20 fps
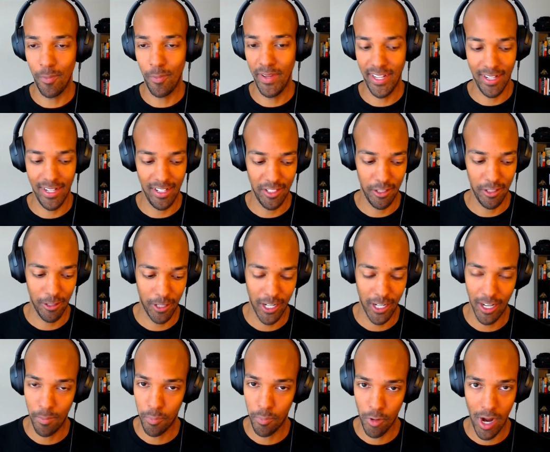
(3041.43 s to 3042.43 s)
because you're going
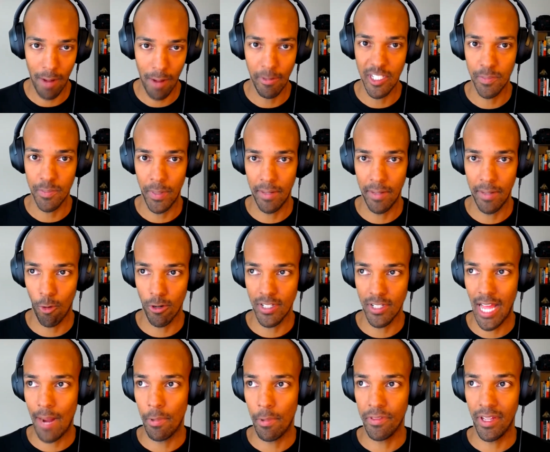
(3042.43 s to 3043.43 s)
to probably spend more
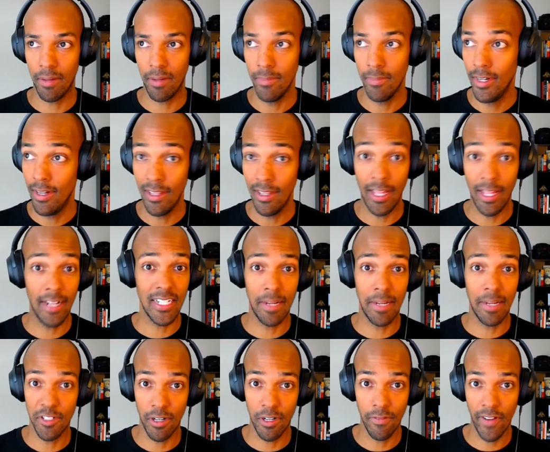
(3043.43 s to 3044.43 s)
time with them a lot of times
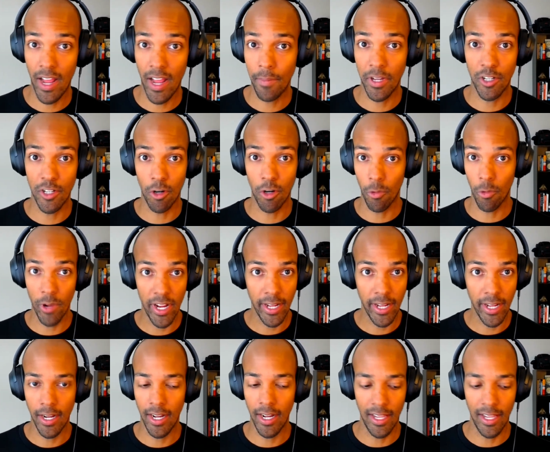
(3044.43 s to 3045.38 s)
in your family during the week.